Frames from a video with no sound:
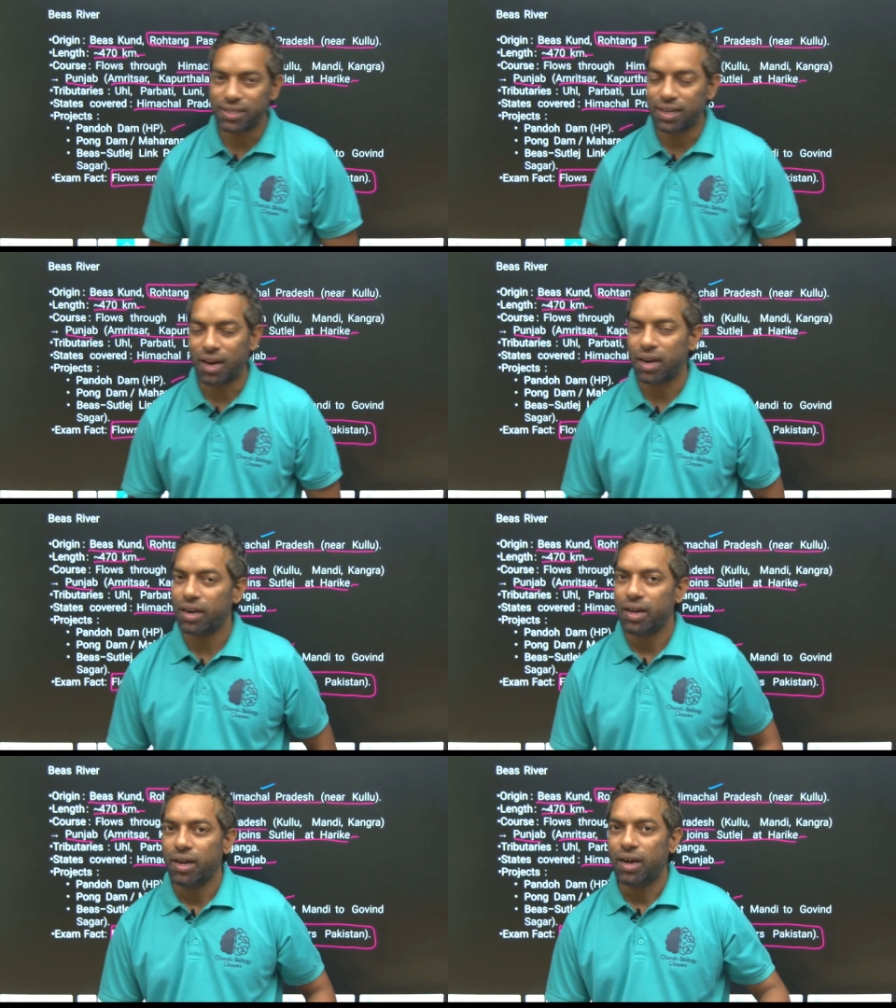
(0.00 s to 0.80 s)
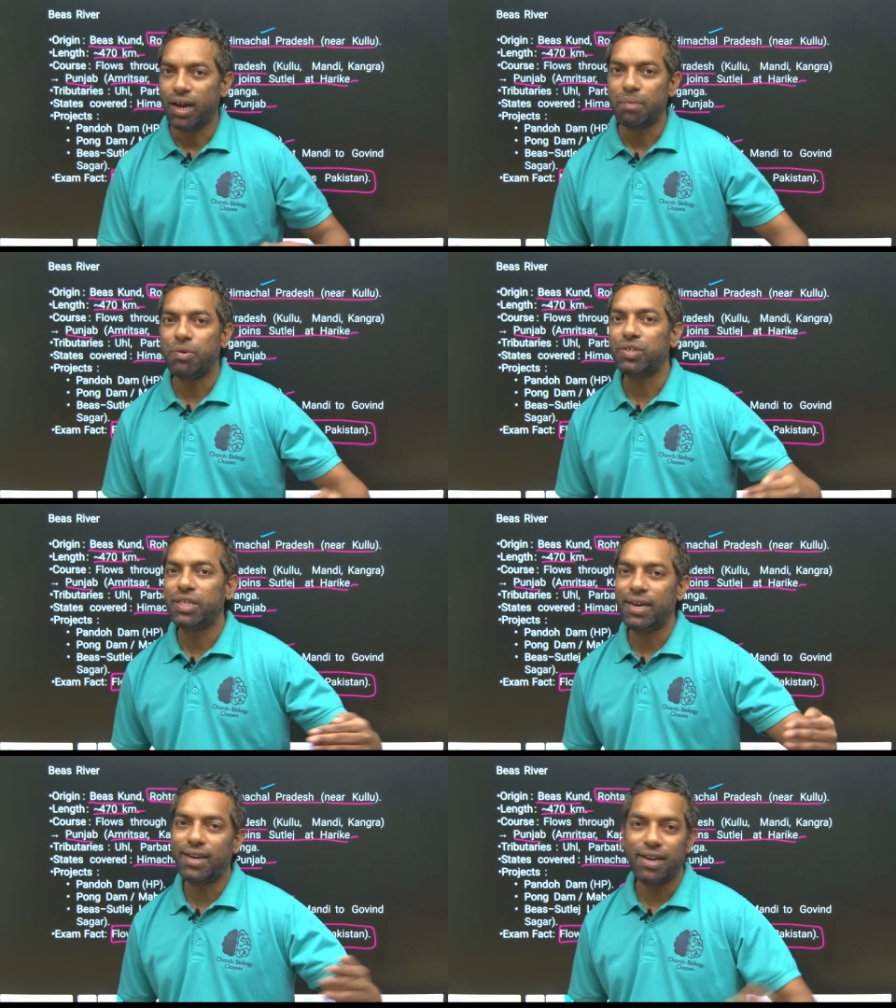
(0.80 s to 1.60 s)
are almost
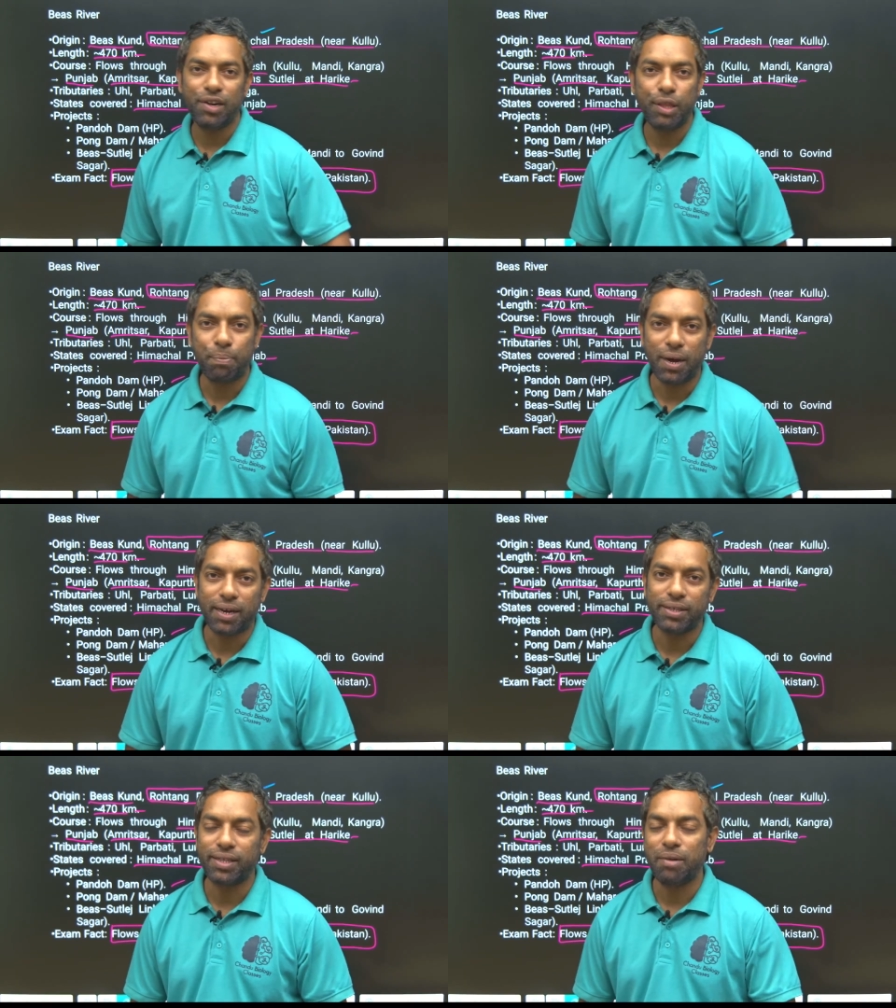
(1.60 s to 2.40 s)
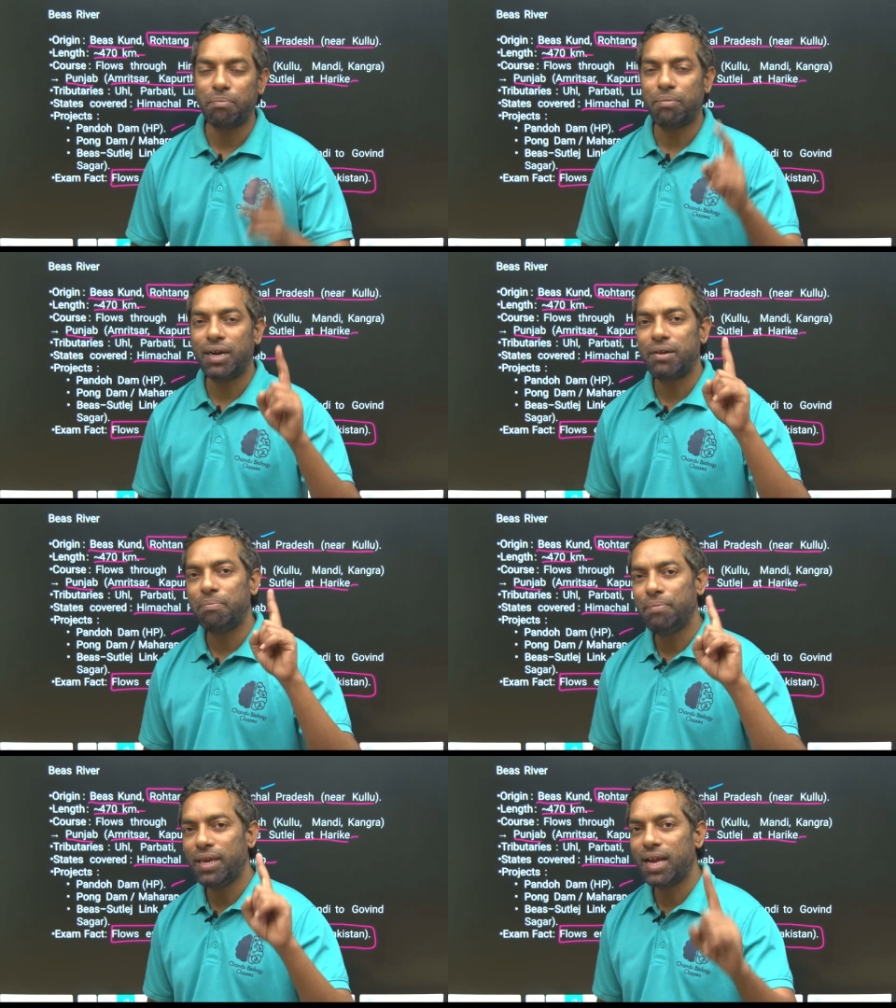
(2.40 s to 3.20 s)
enter into the Pakistan,
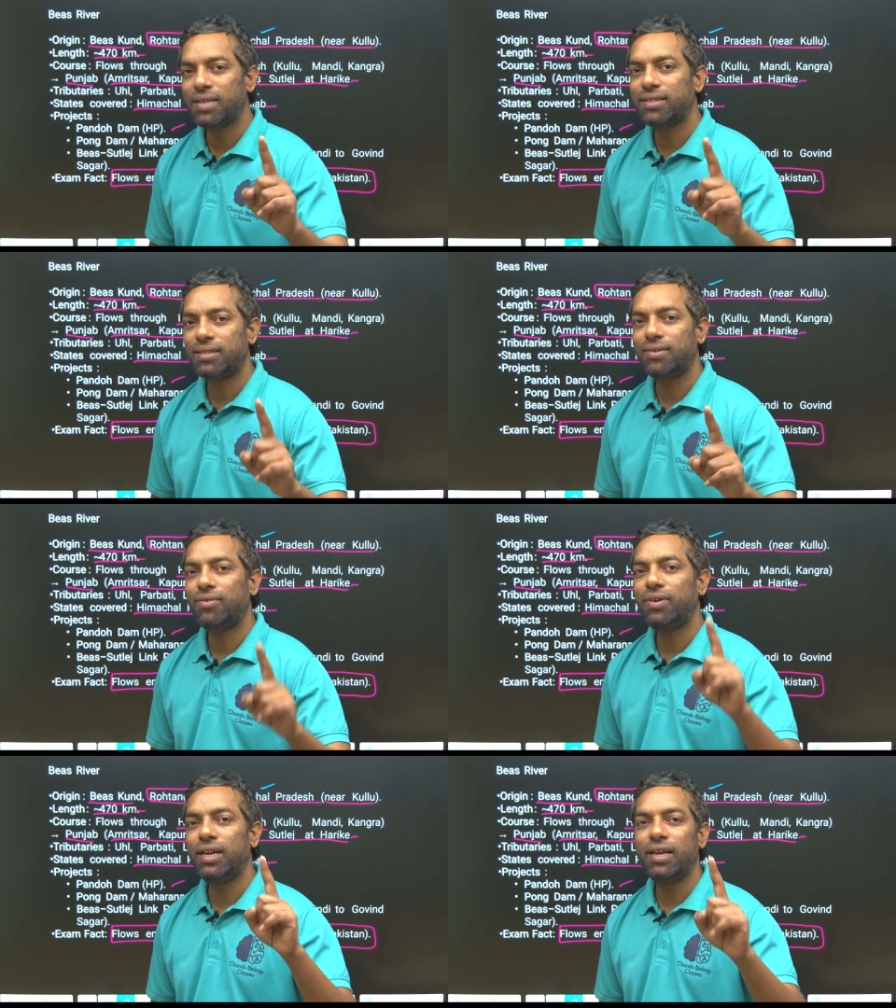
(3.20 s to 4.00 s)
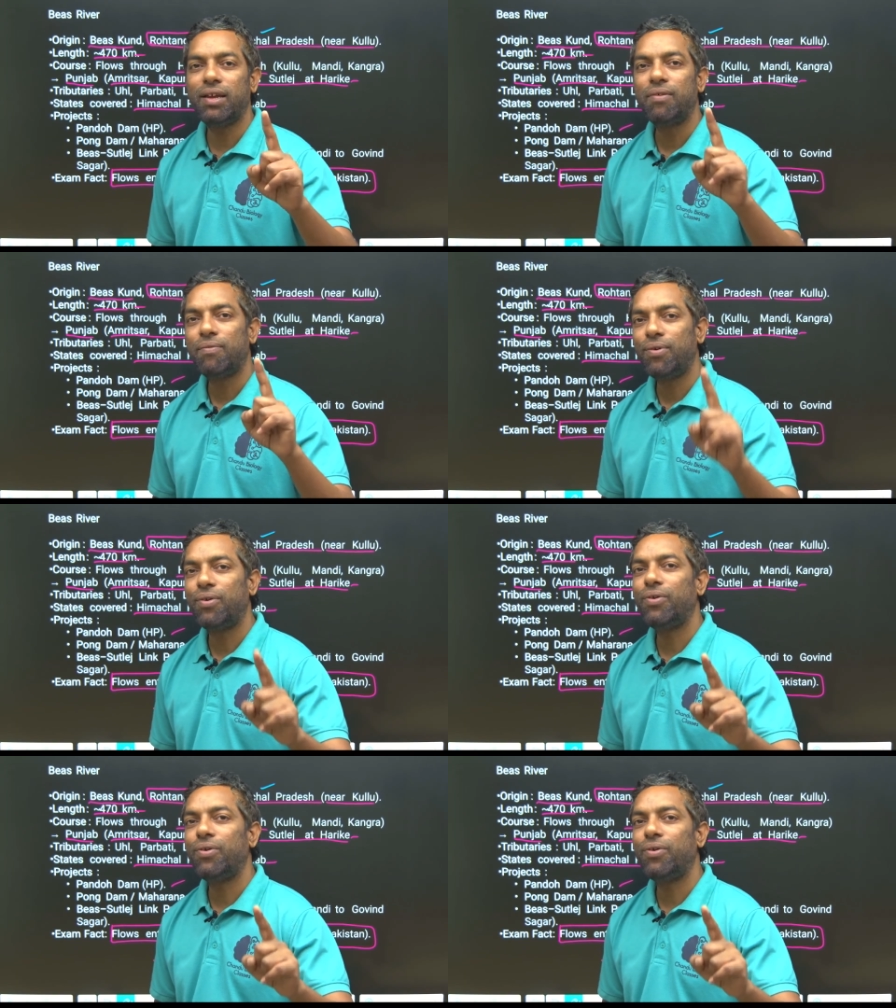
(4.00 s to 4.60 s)
but Bias only flow